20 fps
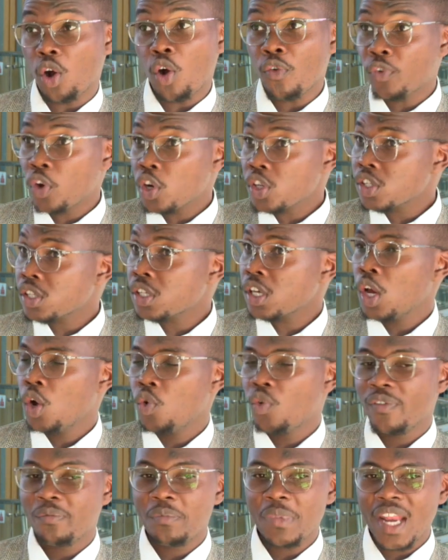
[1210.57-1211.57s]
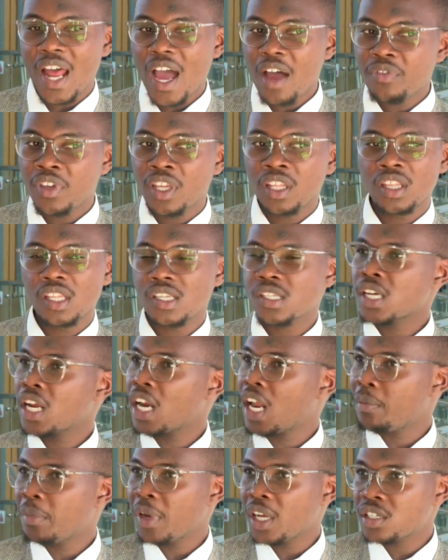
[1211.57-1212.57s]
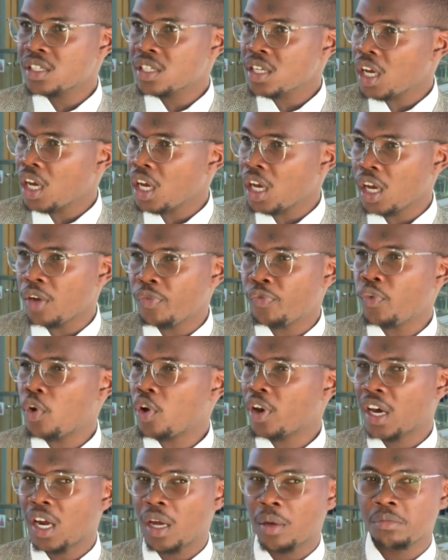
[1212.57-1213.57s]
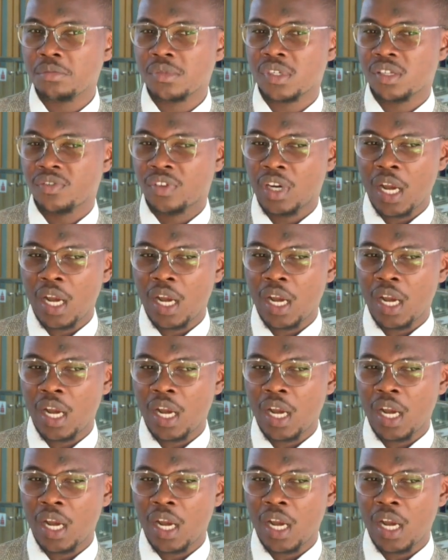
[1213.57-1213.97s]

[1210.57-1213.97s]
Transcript: Of course, We've been having these climate forums,